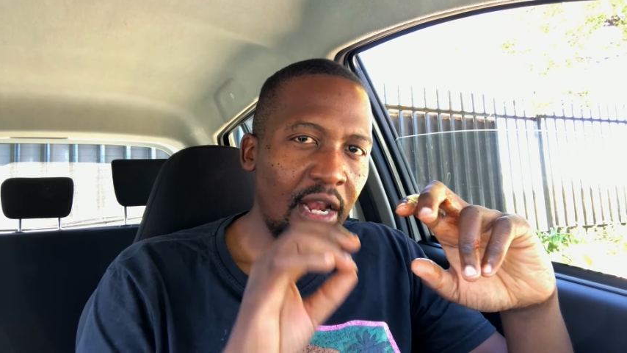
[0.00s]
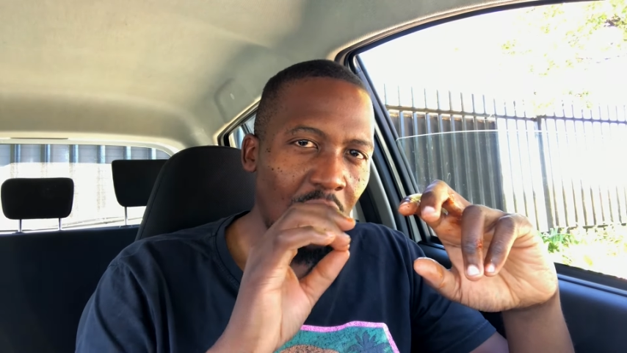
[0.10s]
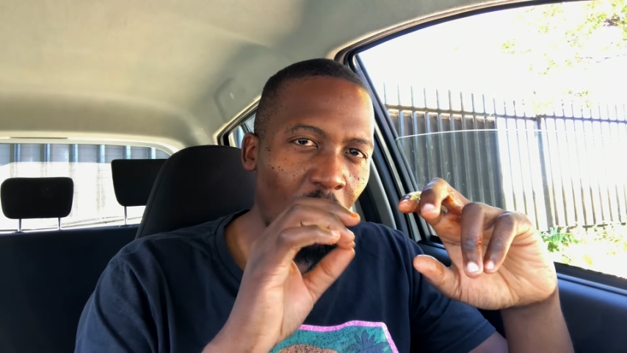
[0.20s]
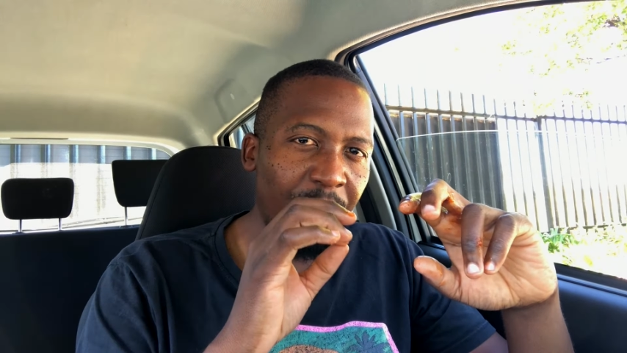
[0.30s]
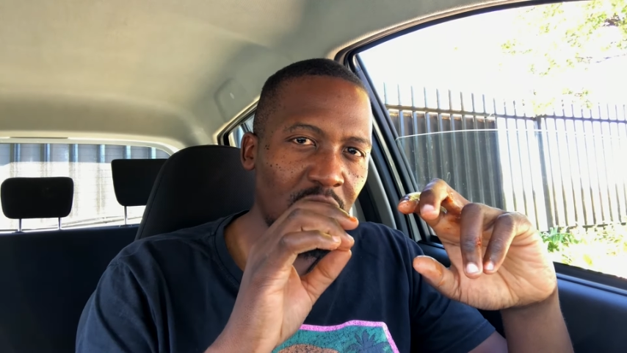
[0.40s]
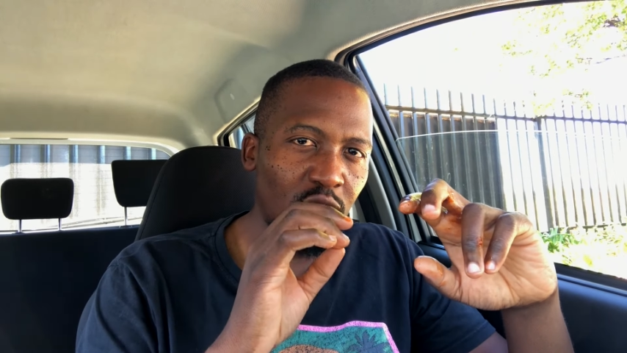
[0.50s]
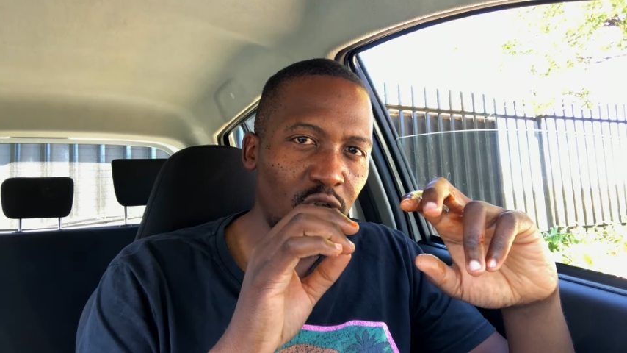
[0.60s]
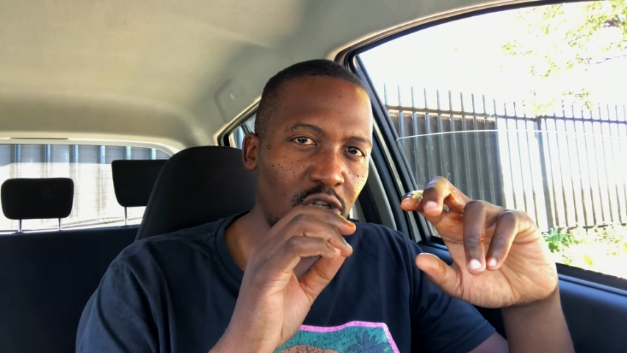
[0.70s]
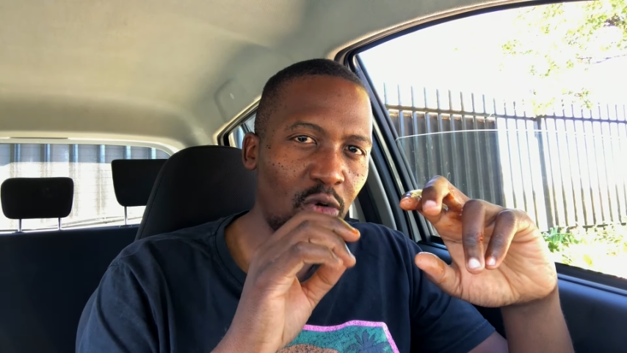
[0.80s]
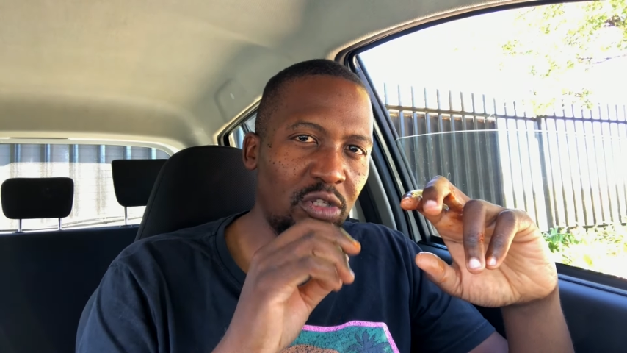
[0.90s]
A little bit too
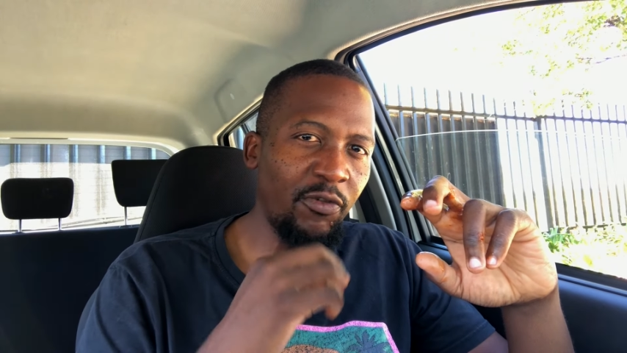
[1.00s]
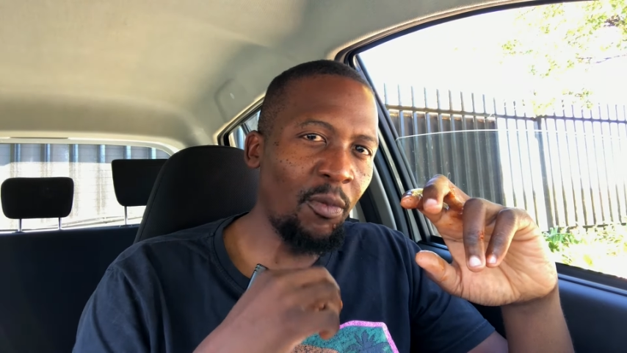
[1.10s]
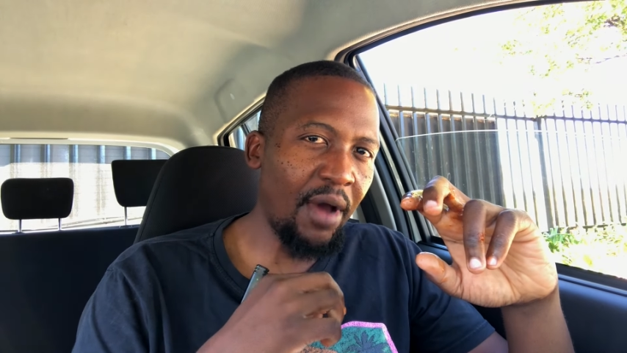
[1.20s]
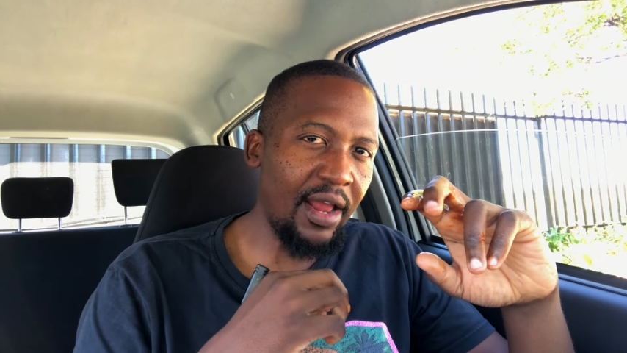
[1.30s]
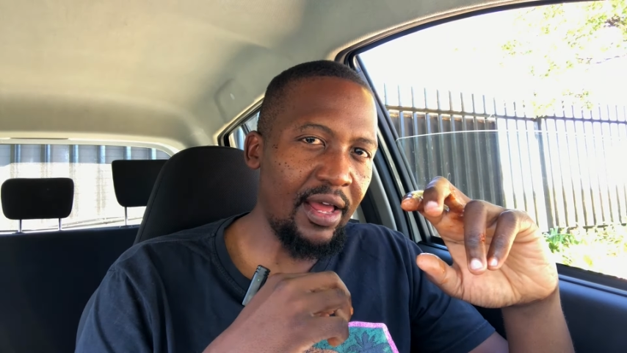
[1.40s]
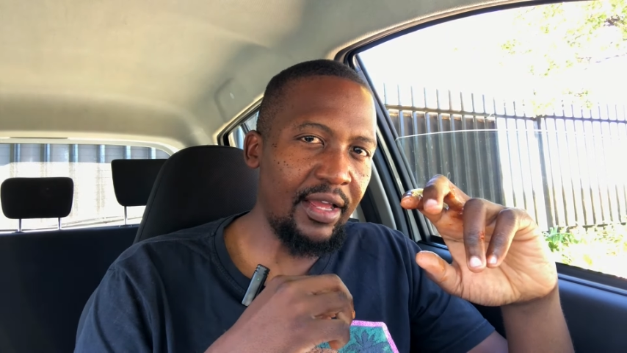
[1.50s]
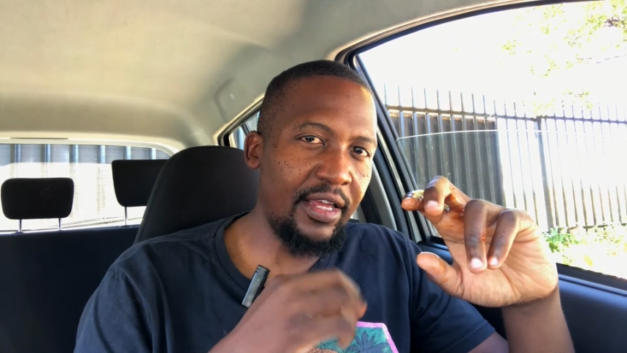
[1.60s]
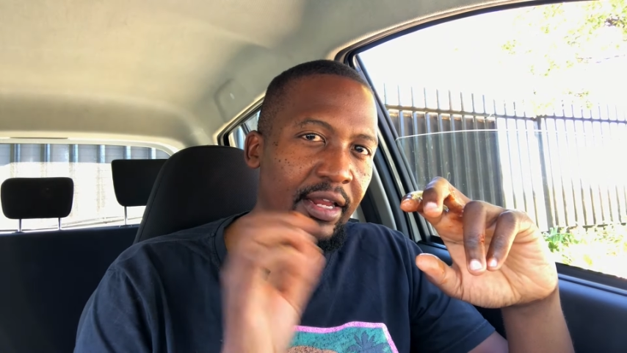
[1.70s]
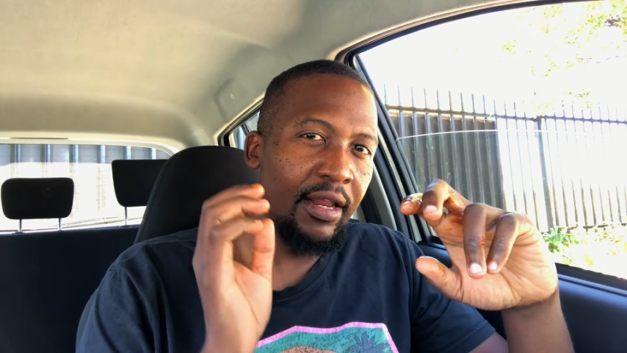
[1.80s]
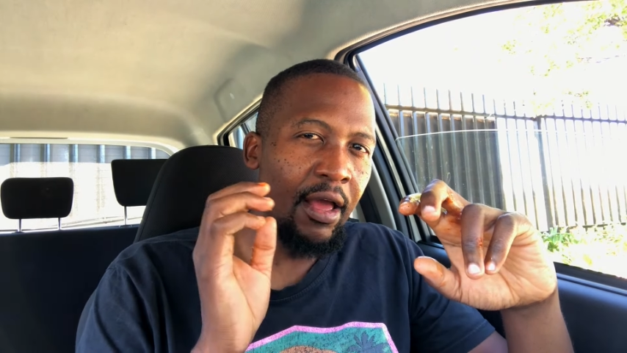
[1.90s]
salty for my
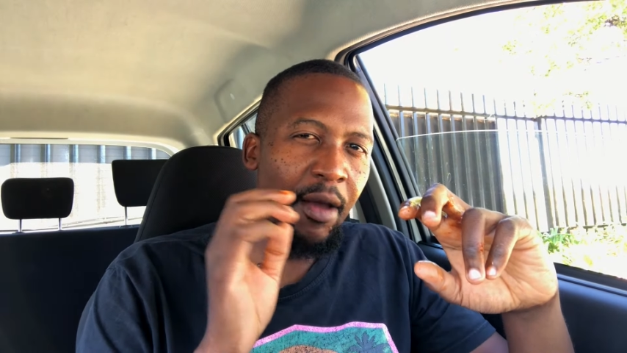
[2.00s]
liking,